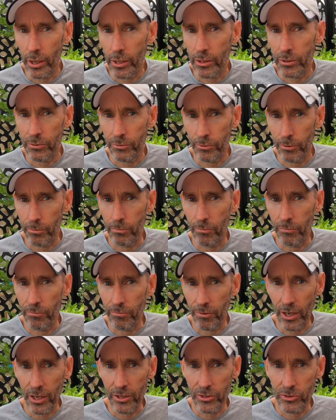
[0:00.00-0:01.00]
or less from
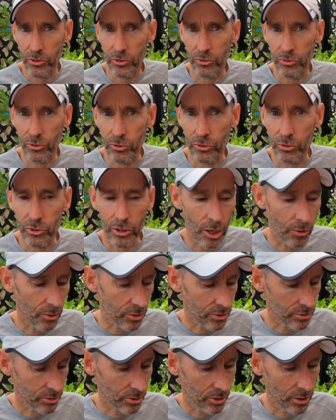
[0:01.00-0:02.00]
fastest to
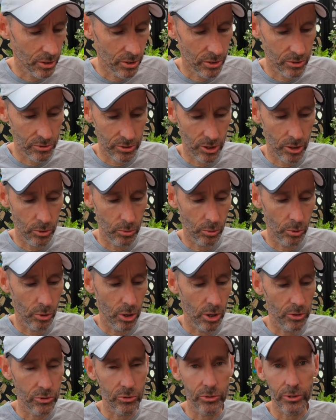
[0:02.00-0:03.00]
slowest, so
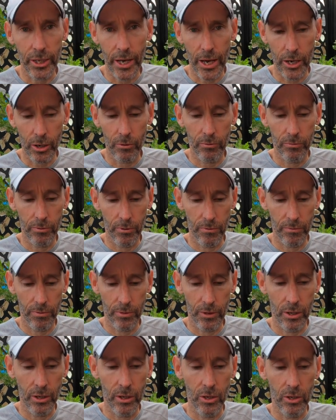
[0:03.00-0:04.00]
we'll start off with
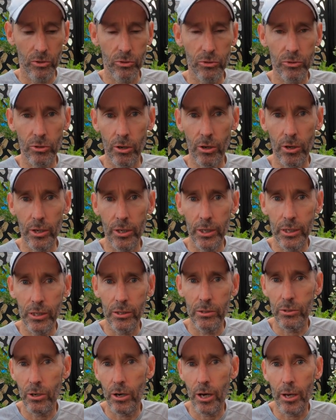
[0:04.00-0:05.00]
the
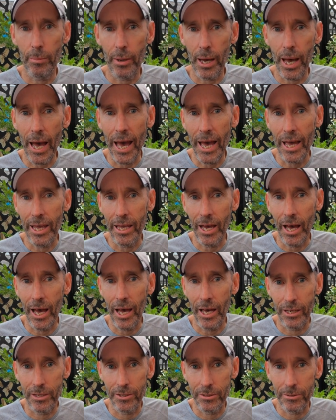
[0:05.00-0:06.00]
Saucony
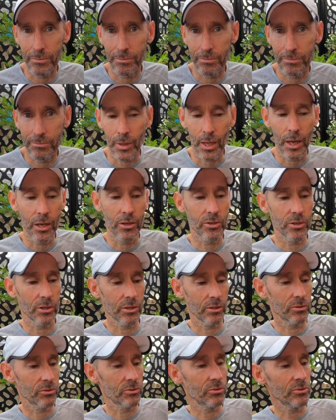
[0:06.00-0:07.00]
TypeA8. As you
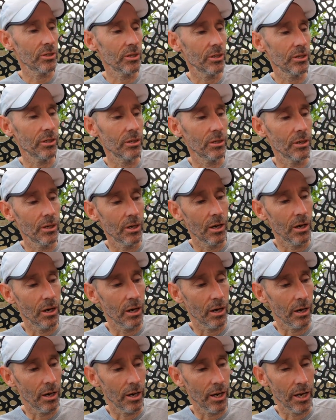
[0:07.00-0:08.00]
can see,
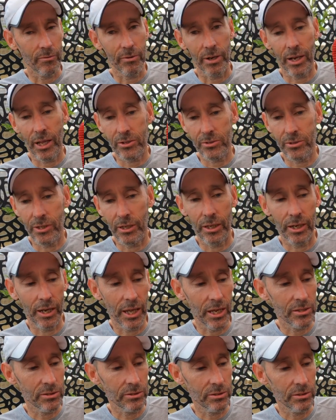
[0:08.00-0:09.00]
I have elastic
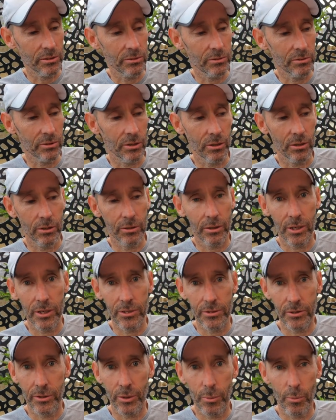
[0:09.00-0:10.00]
laces on
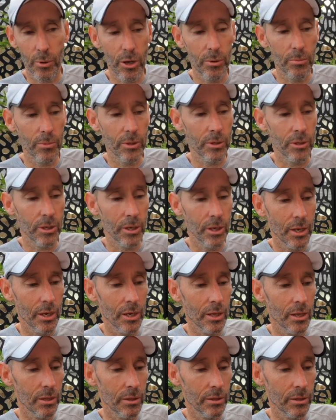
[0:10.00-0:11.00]
these at the moment.
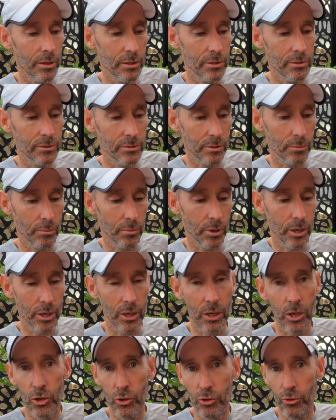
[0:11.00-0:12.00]
These are
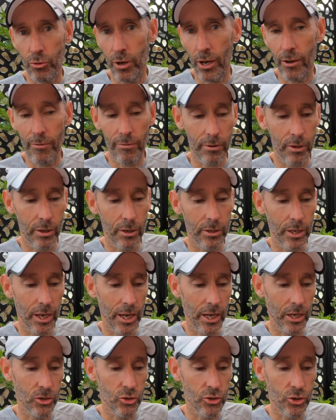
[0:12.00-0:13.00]
my triathlon
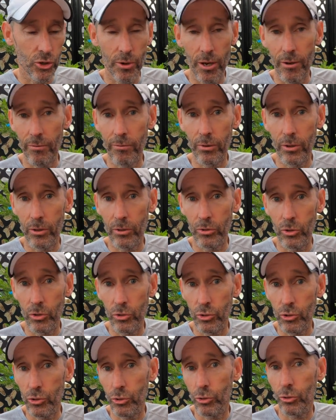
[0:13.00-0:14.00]
and duathlon
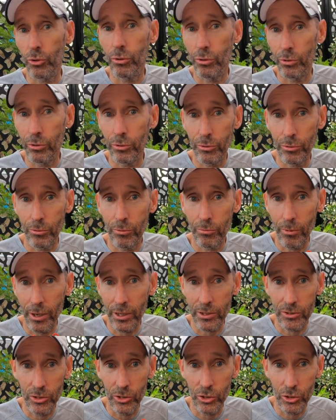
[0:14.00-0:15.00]
short course
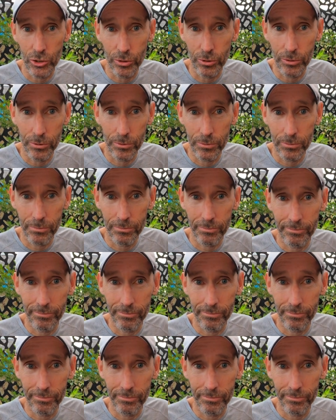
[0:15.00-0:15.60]
racing shoes.